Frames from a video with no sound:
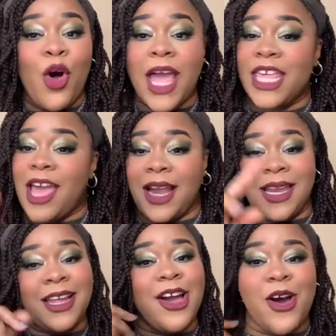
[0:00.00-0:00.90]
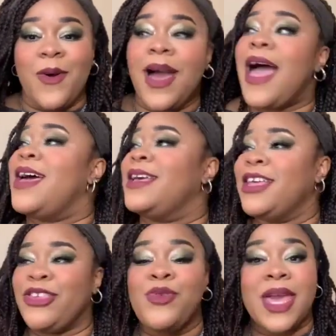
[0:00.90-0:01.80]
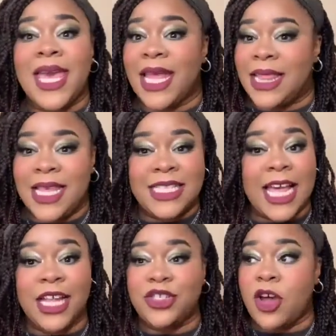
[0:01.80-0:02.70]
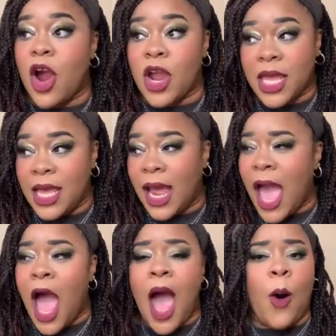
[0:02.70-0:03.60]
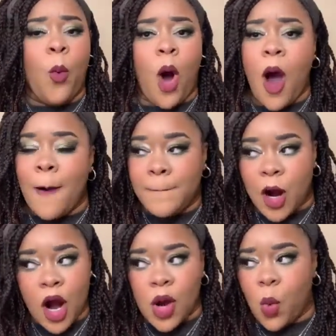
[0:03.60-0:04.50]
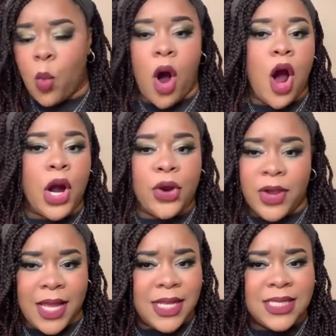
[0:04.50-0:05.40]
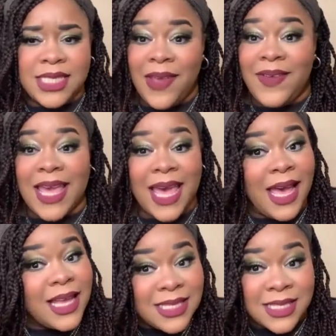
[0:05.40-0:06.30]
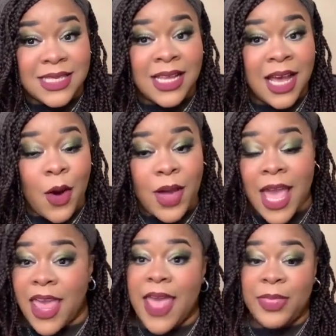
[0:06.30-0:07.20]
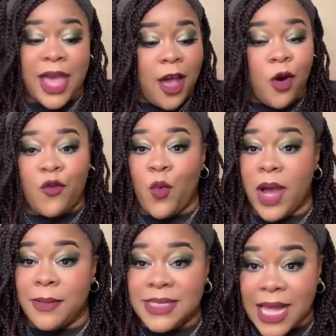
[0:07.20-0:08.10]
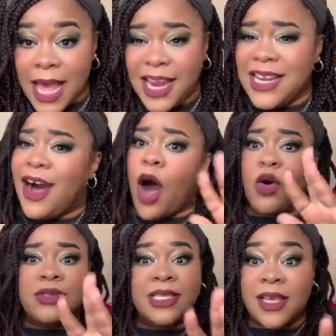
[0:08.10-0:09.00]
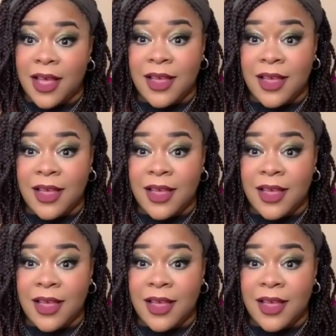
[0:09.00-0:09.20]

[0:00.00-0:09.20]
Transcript: need to go. You can get this at Target, Walmart, Walgreens, CVS. Okay, the e.l.f. website, Ulta.